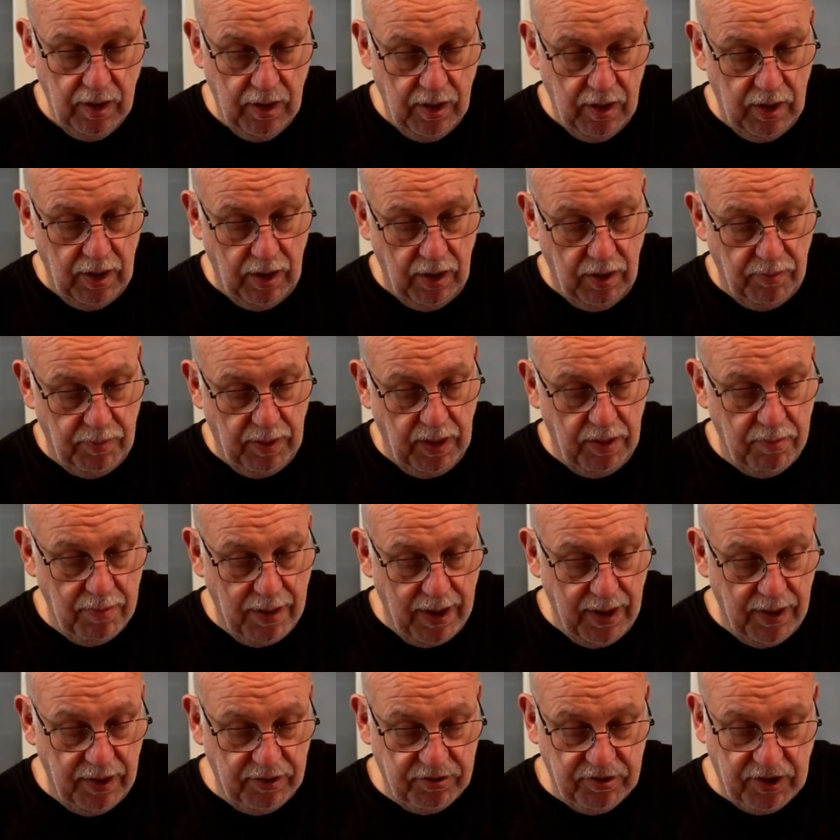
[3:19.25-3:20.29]
Now the B-
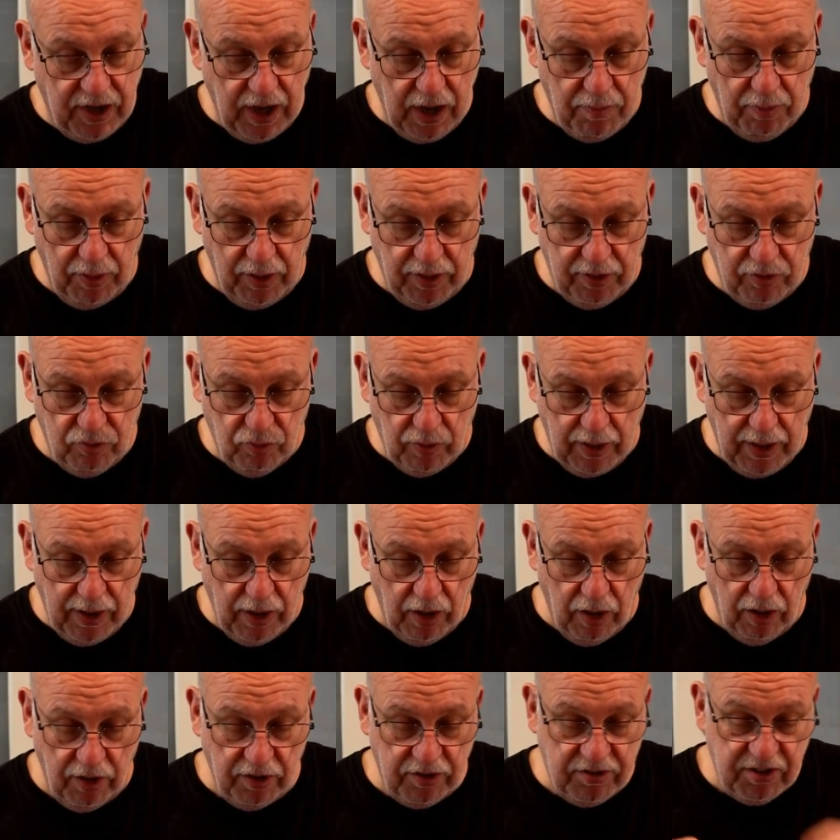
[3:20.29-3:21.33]
cable is where
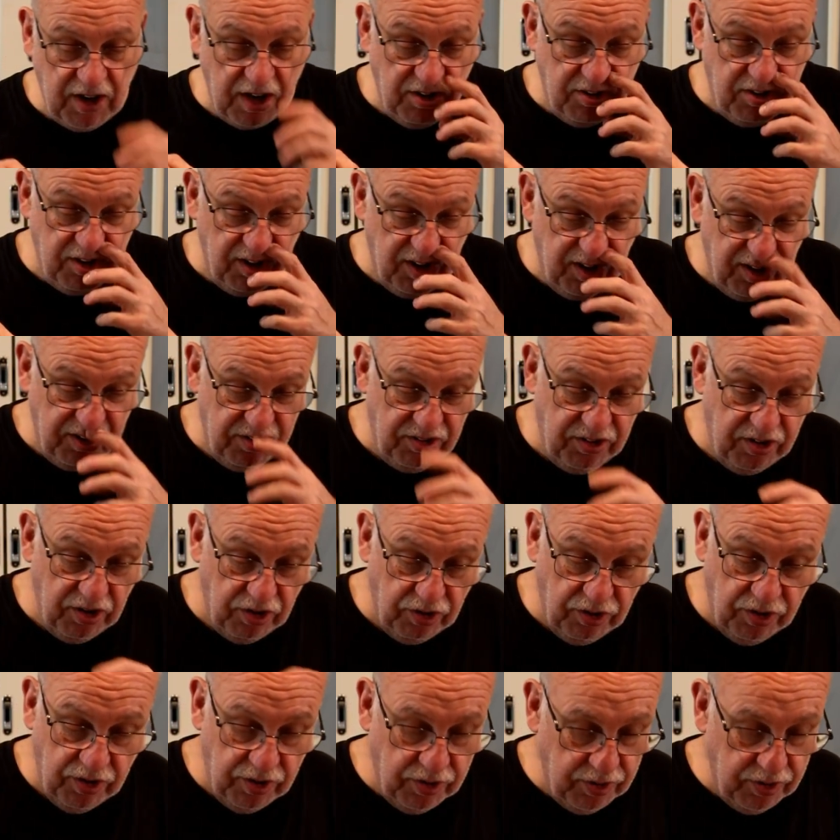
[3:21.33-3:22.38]
all the sensing is done.